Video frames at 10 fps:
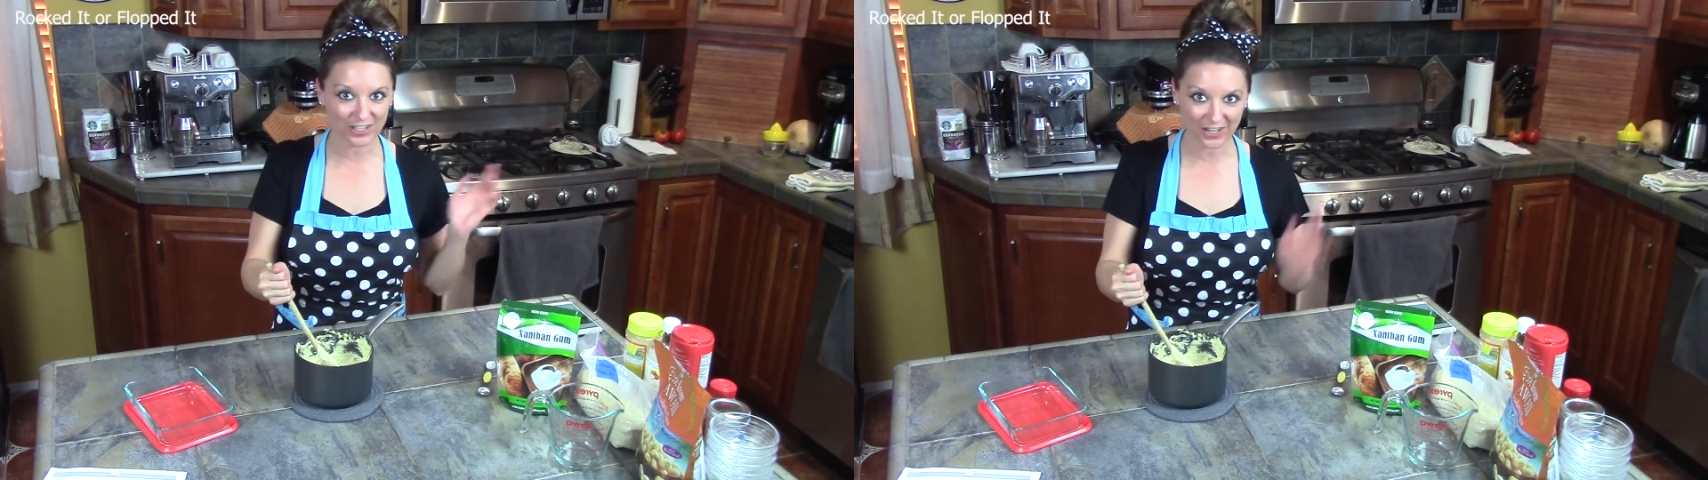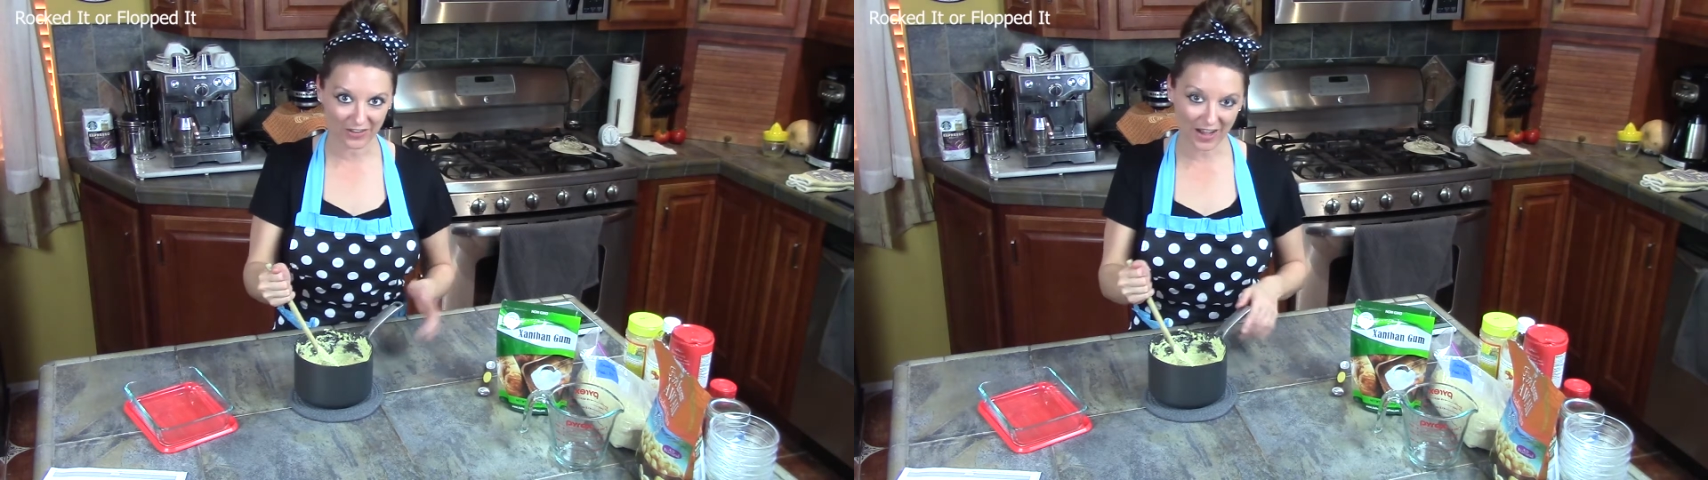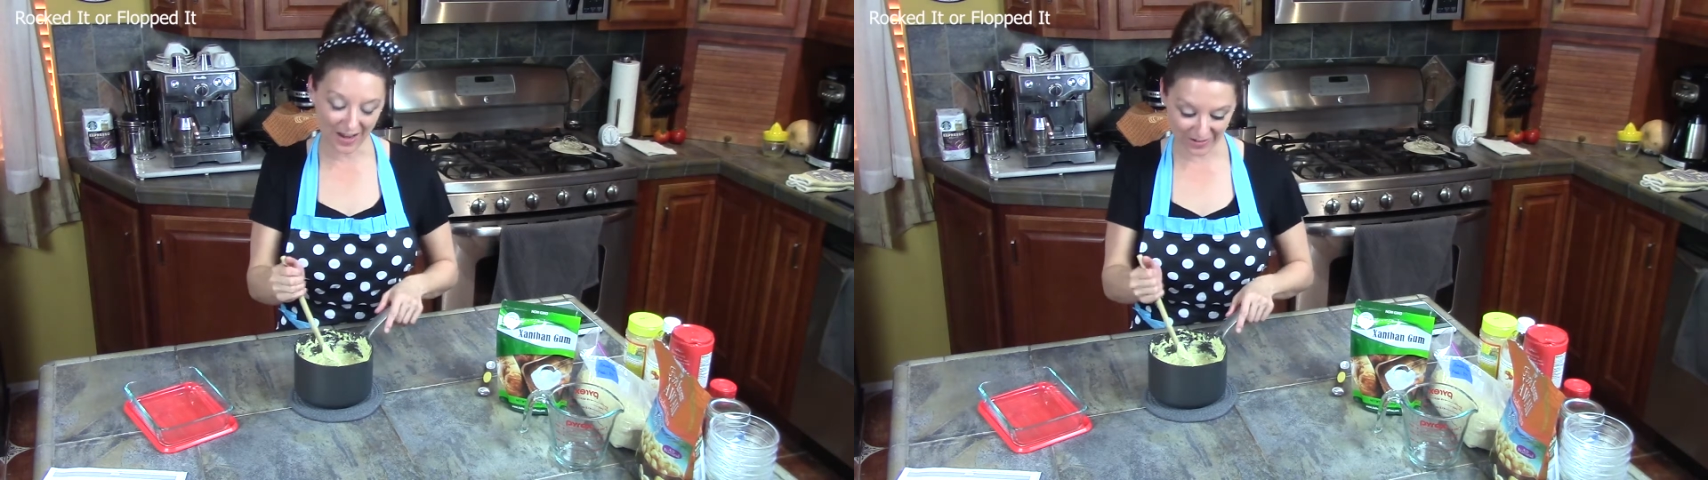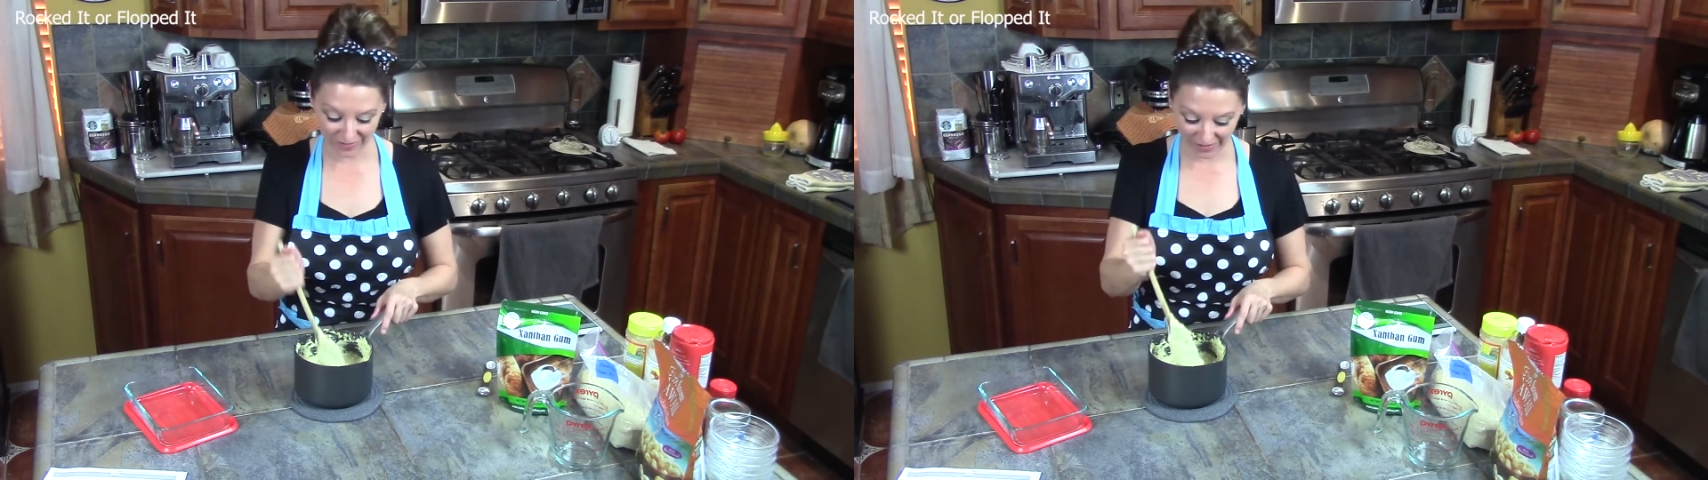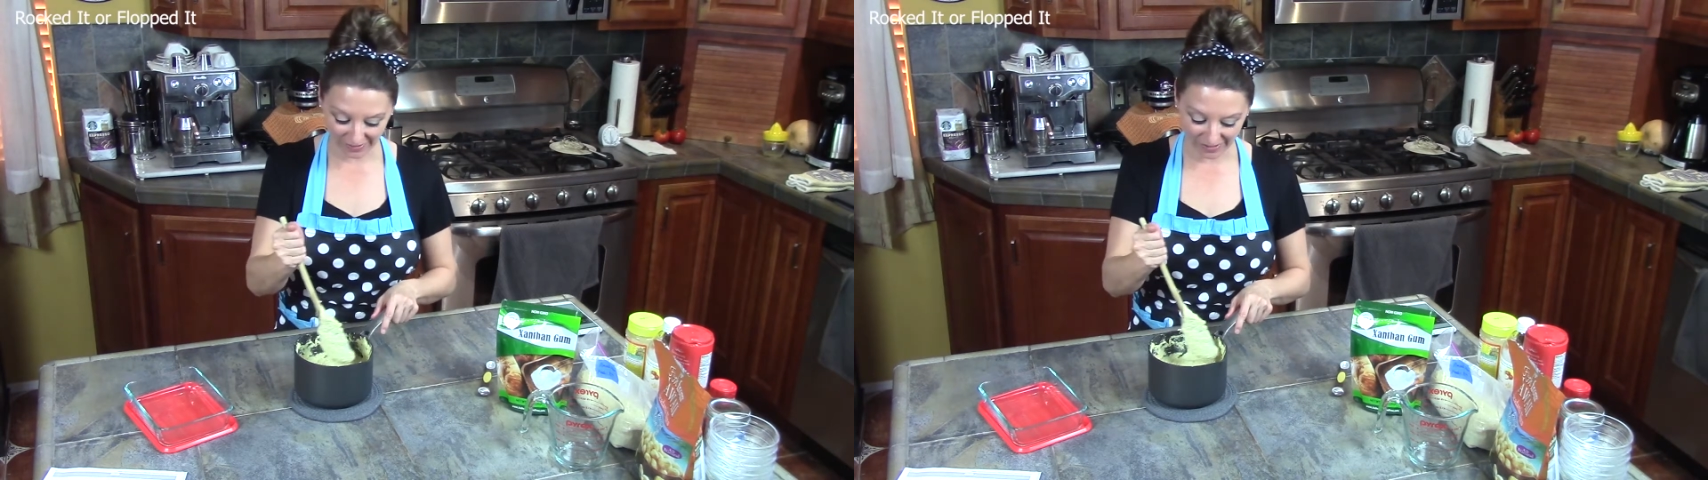online and
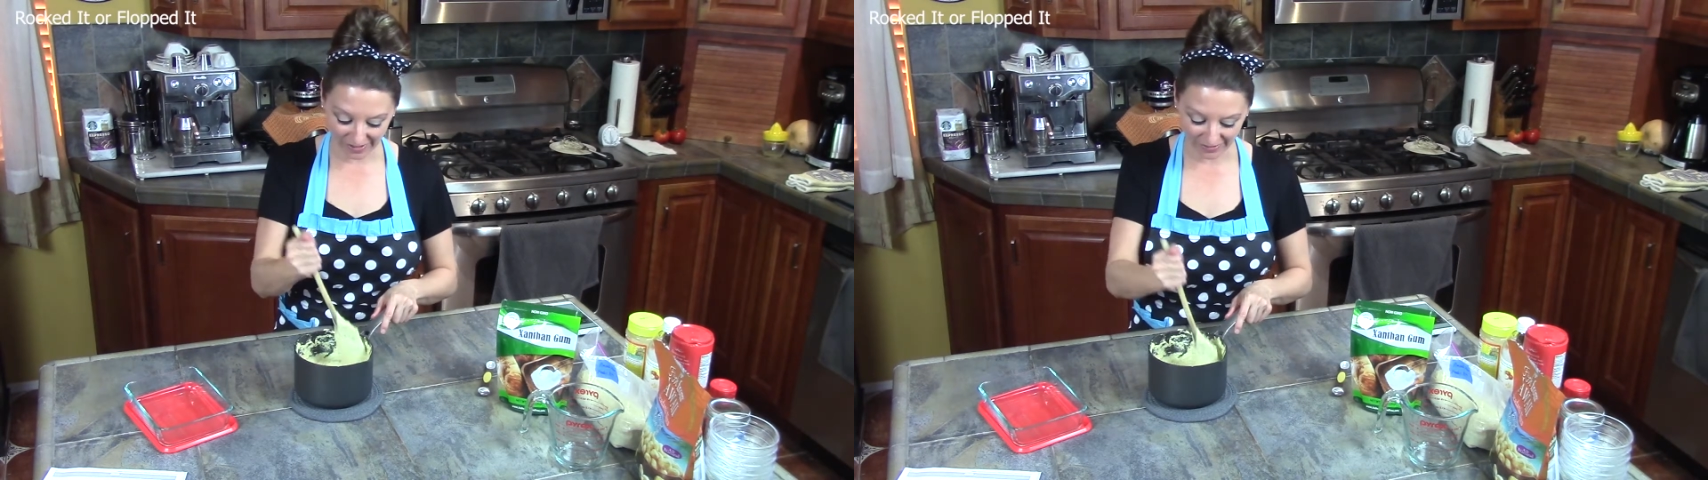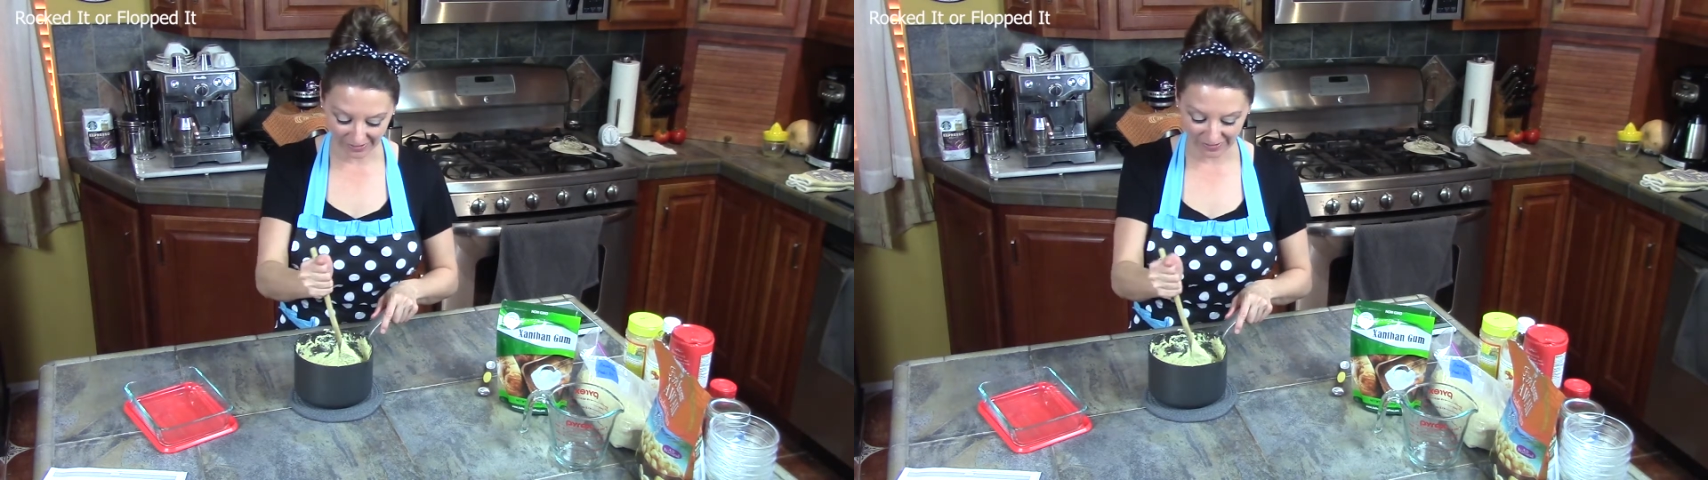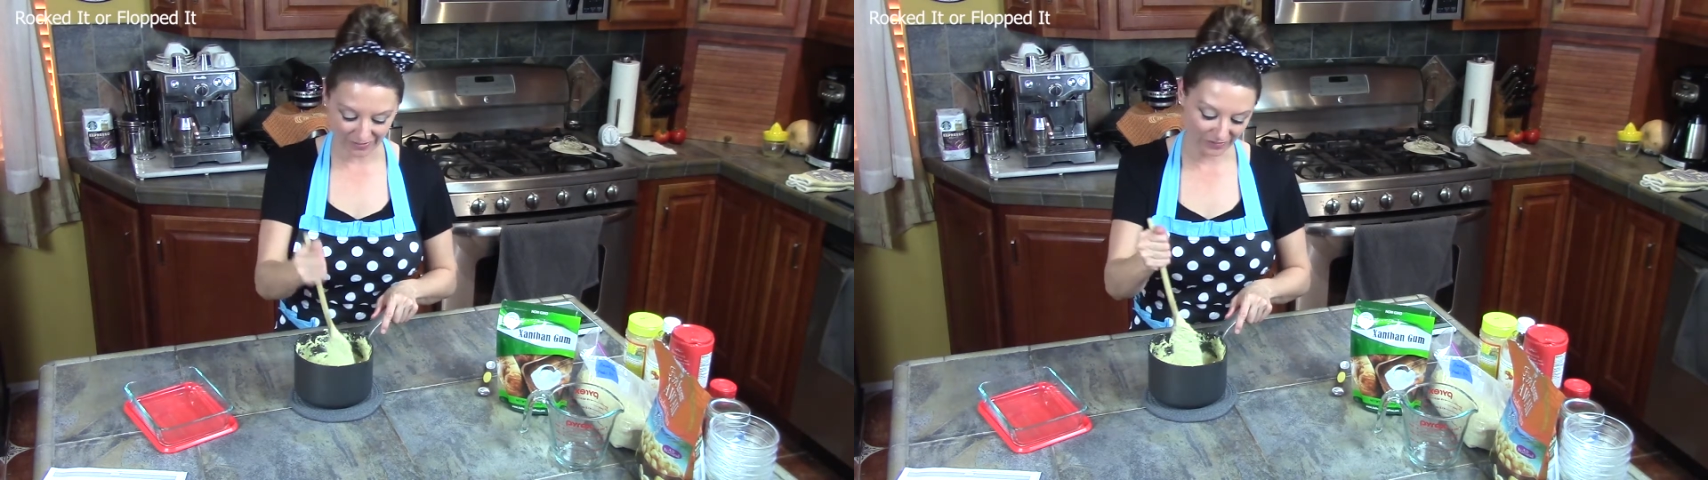figure out, you know,